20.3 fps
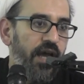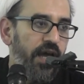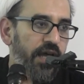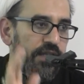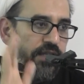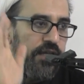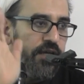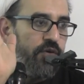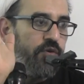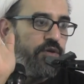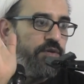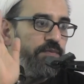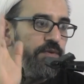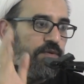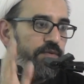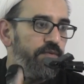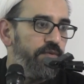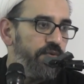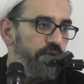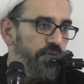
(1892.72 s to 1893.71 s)
and they could
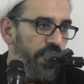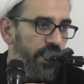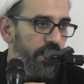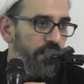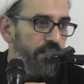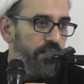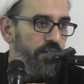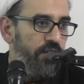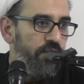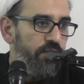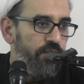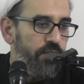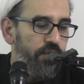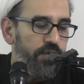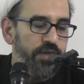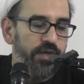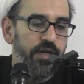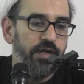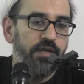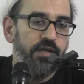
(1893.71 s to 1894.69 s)
be you know
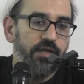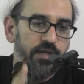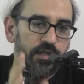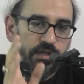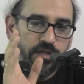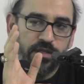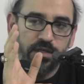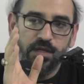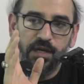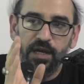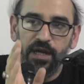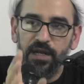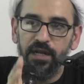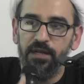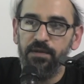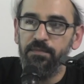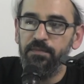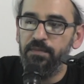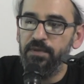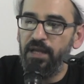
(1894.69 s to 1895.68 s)
voted
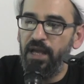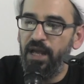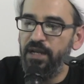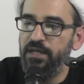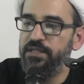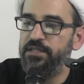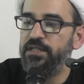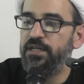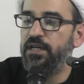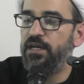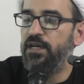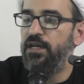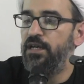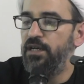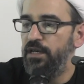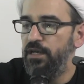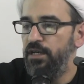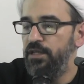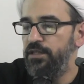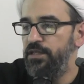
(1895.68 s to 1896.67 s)
and enter
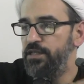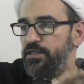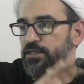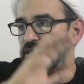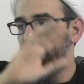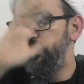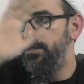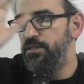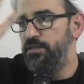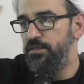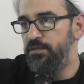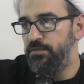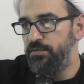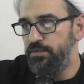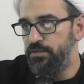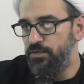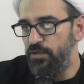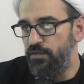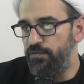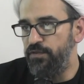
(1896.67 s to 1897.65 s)
this
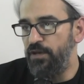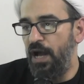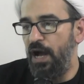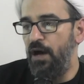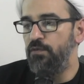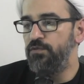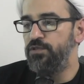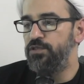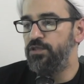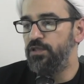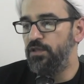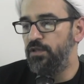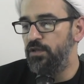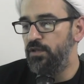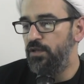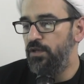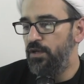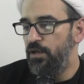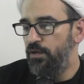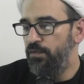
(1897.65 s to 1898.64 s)
sort of council
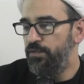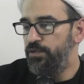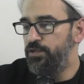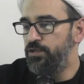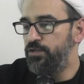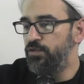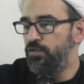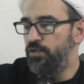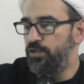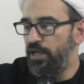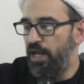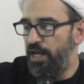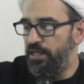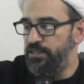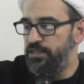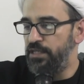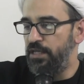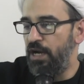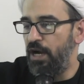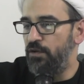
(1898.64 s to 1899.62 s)
which is known
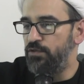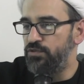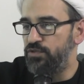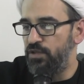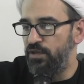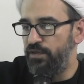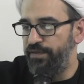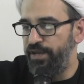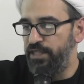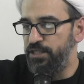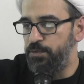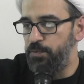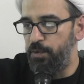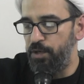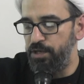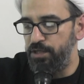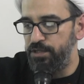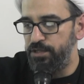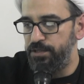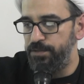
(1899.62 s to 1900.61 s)
as the council of
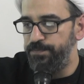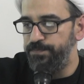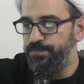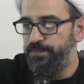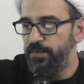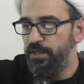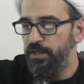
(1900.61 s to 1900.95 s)
experts